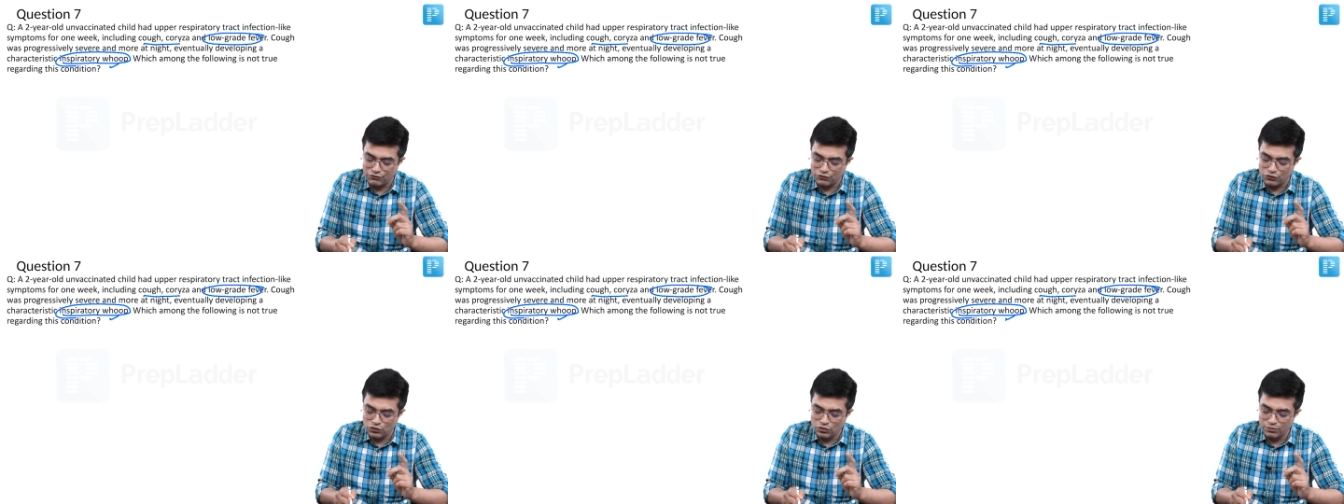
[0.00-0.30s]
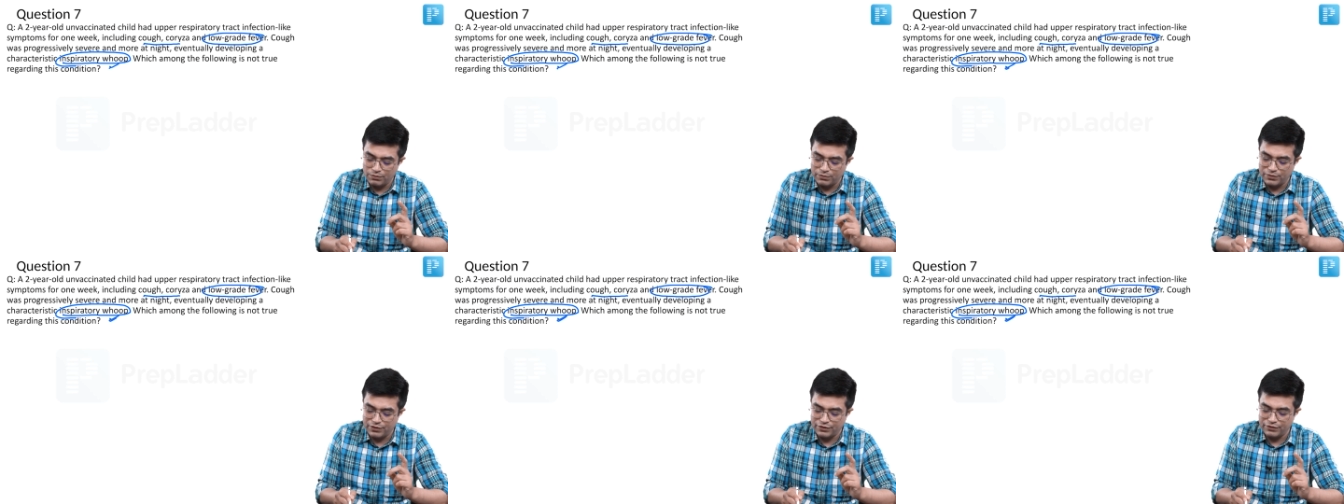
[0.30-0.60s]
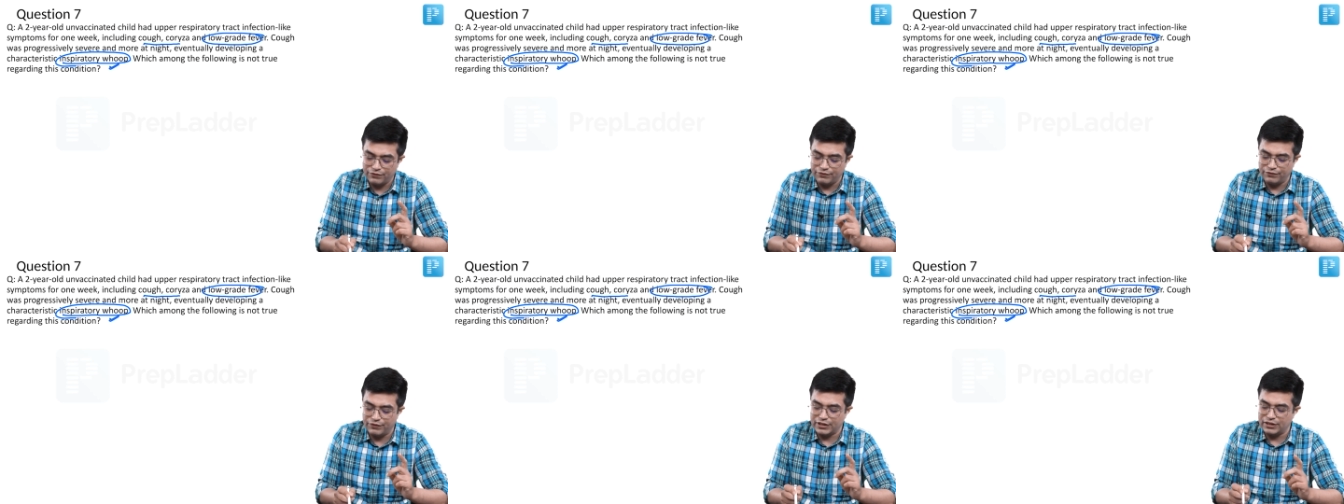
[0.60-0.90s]
whoop
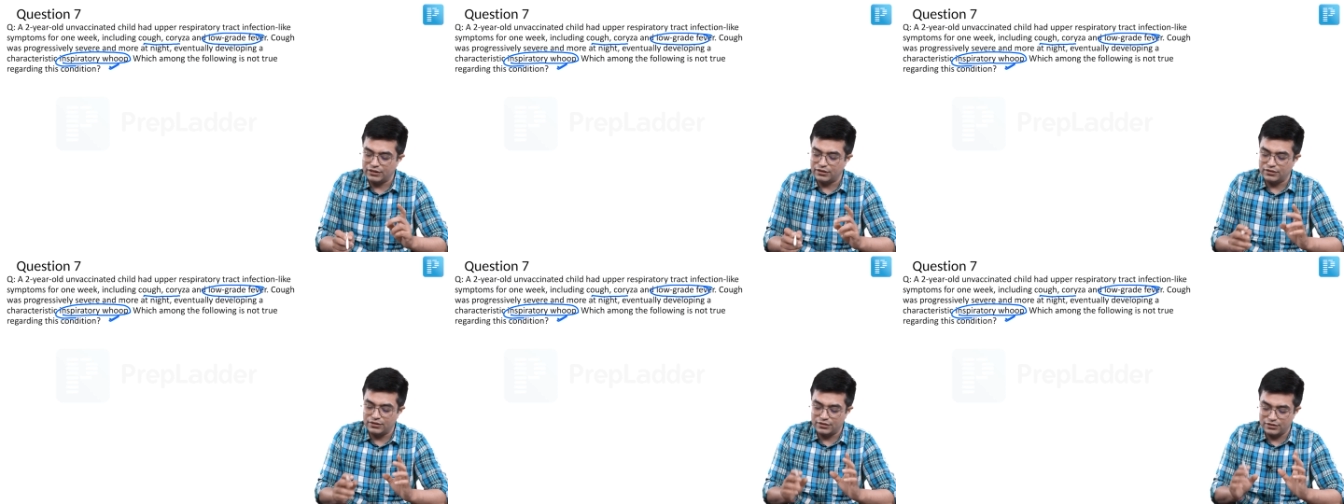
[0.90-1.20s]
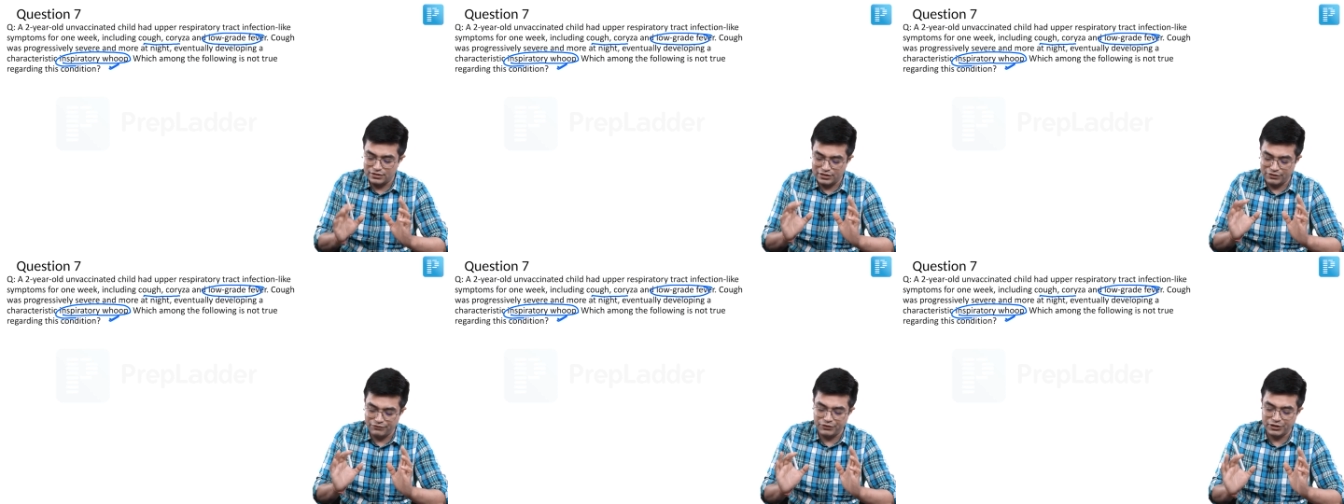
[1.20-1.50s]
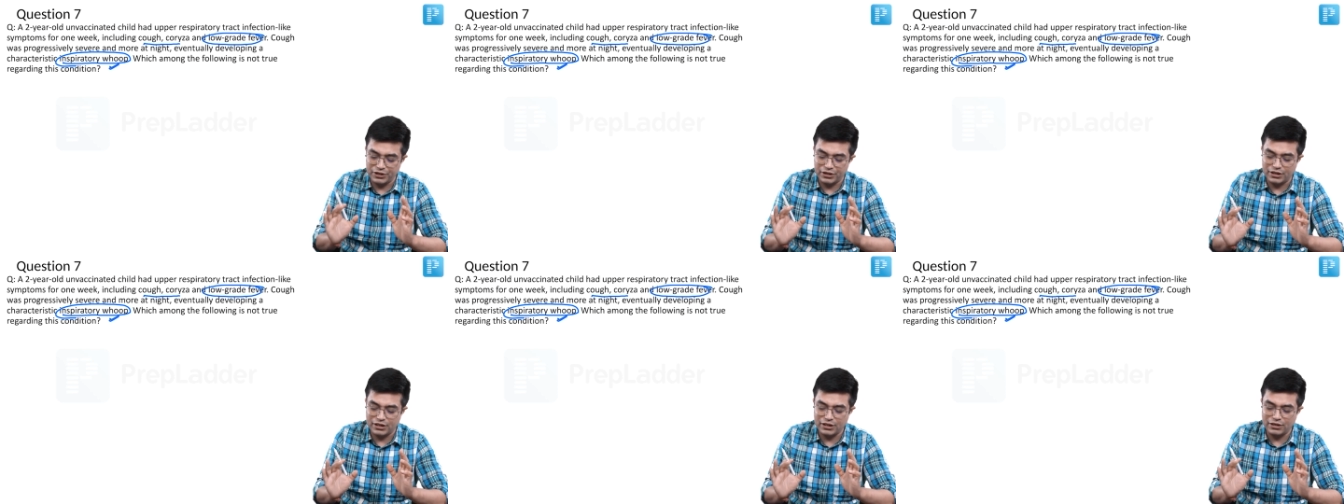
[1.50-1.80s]
with
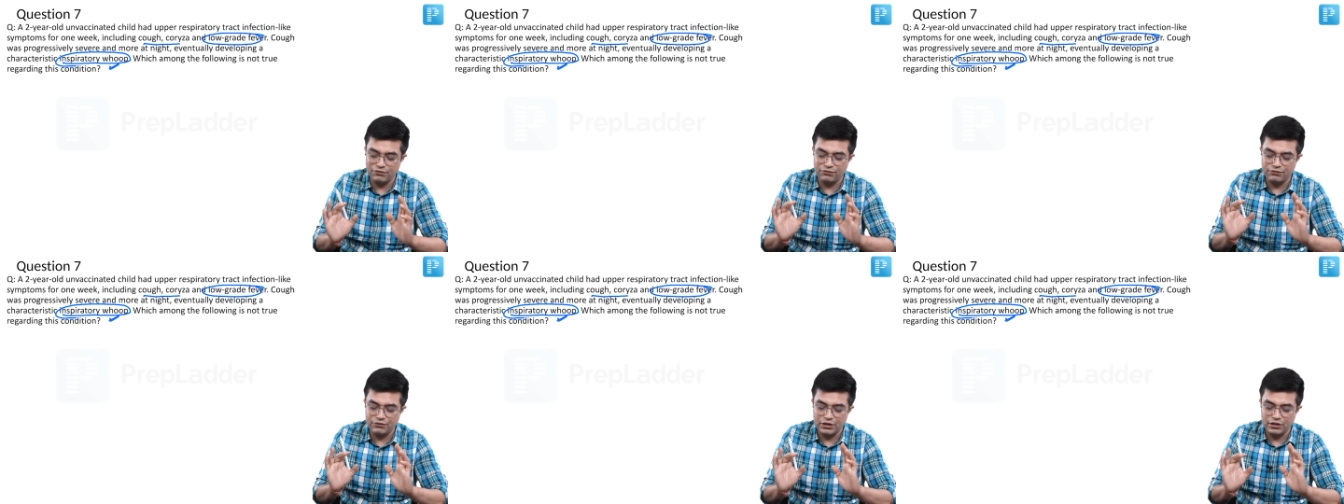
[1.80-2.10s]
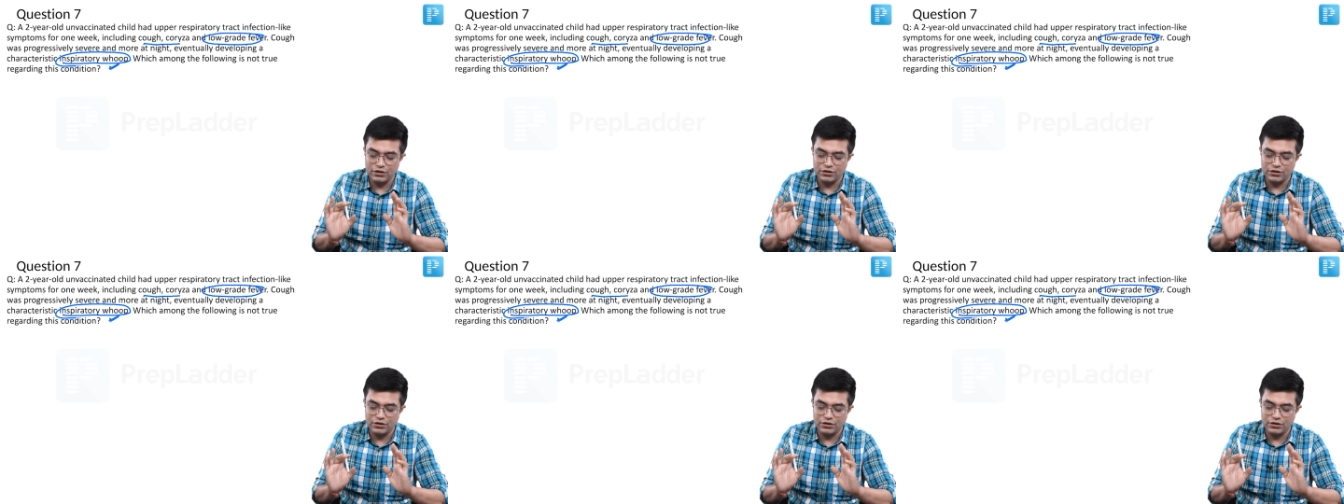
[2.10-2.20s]
severe cough.